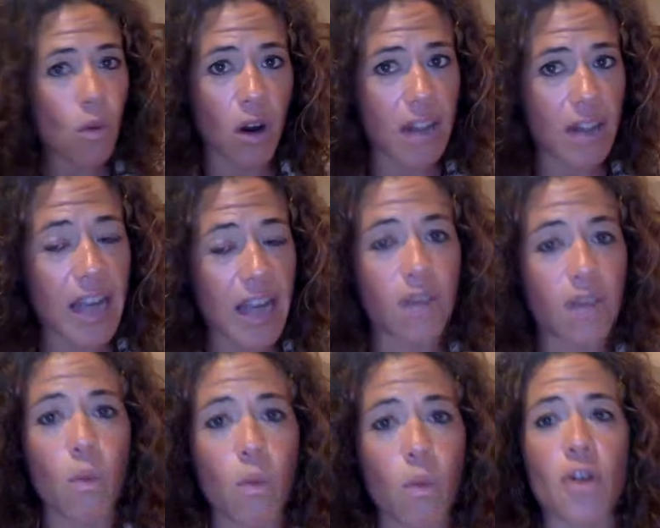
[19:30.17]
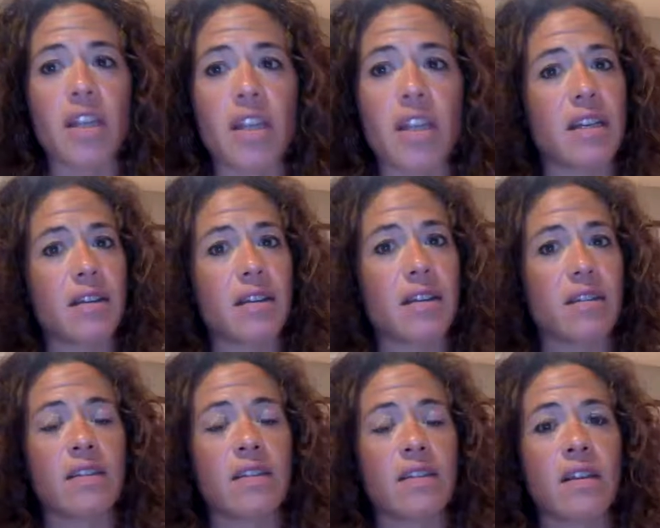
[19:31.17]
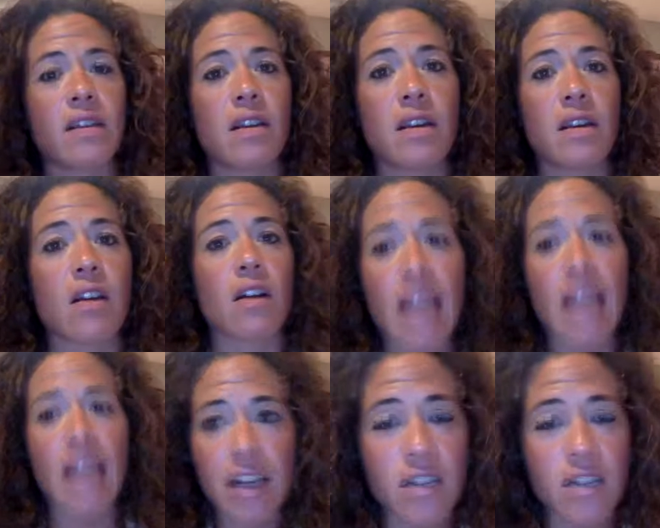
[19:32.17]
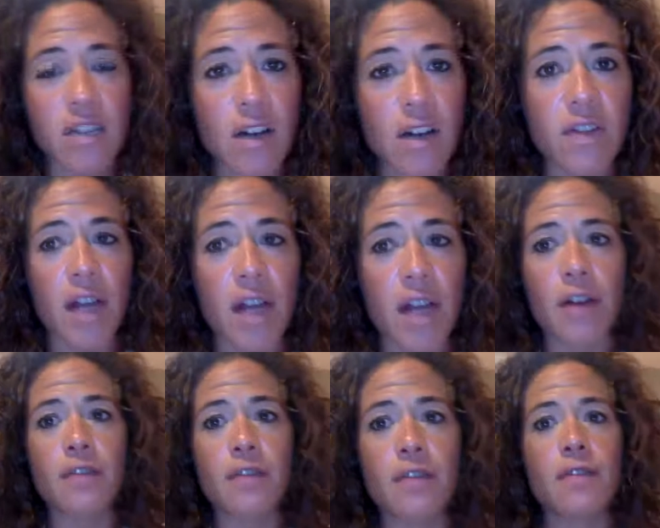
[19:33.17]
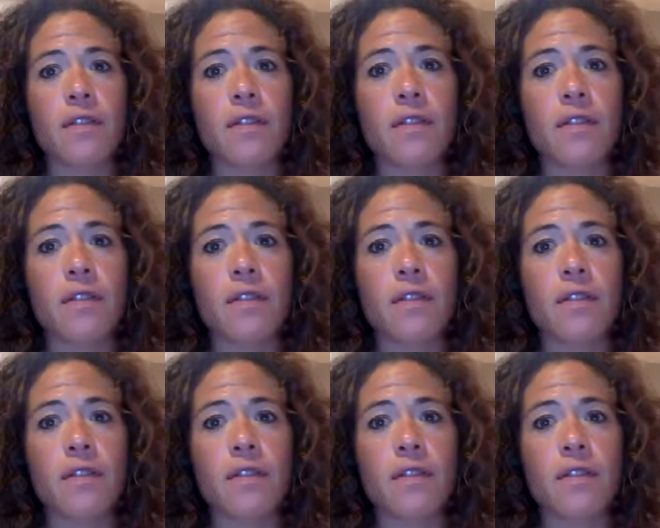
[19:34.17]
our lack of worthiness, our lack of self-love,